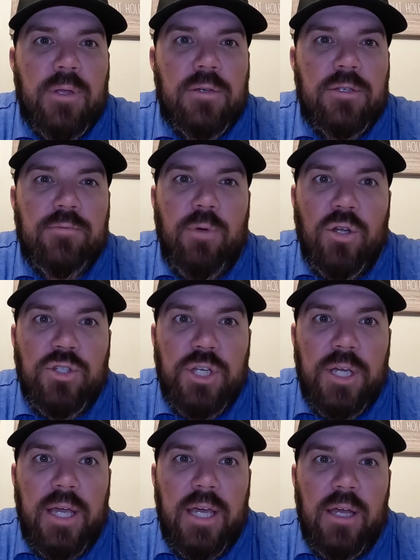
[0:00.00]
small
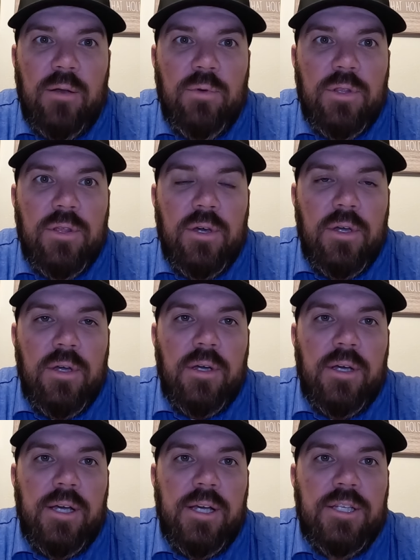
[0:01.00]
jig head with
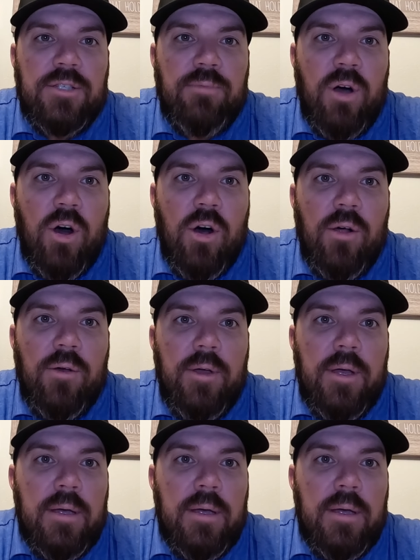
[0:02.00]
uh, small